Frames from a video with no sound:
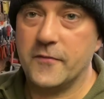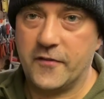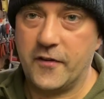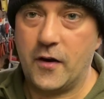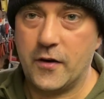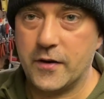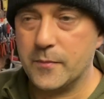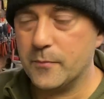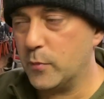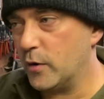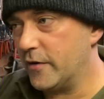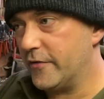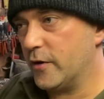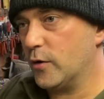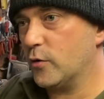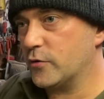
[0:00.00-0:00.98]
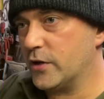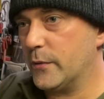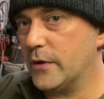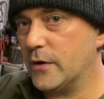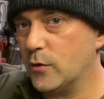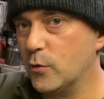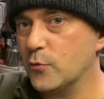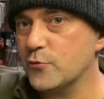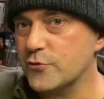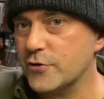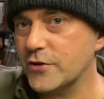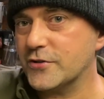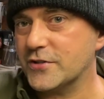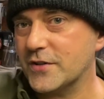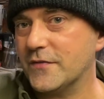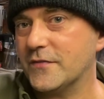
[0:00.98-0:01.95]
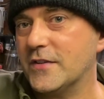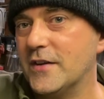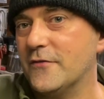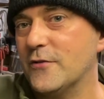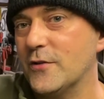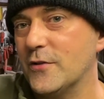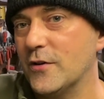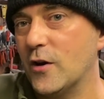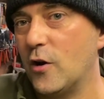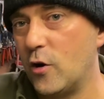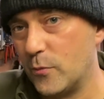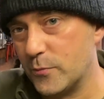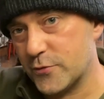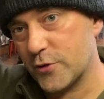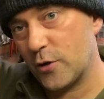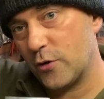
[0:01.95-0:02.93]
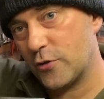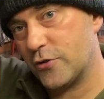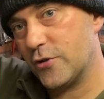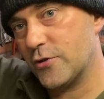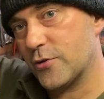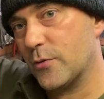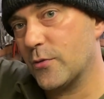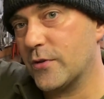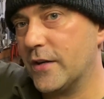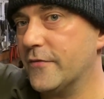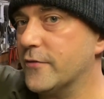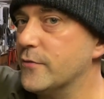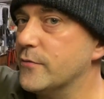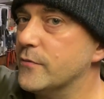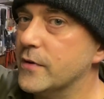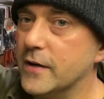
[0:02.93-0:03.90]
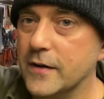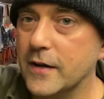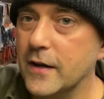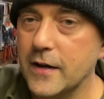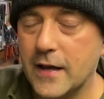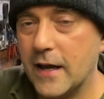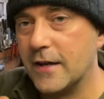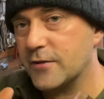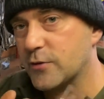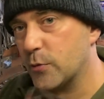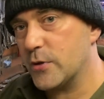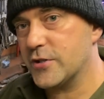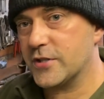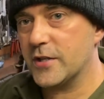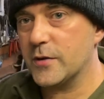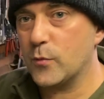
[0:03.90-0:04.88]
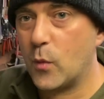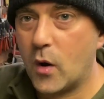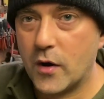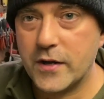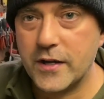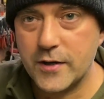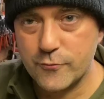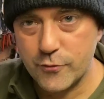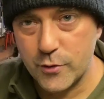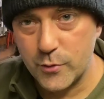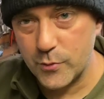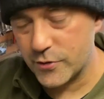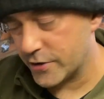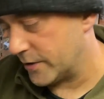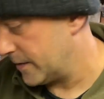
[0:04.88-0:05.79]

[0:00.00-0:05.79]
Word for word: fine. But if you're doing hundreds of different hopscotches or different uh, a twisty, windy route,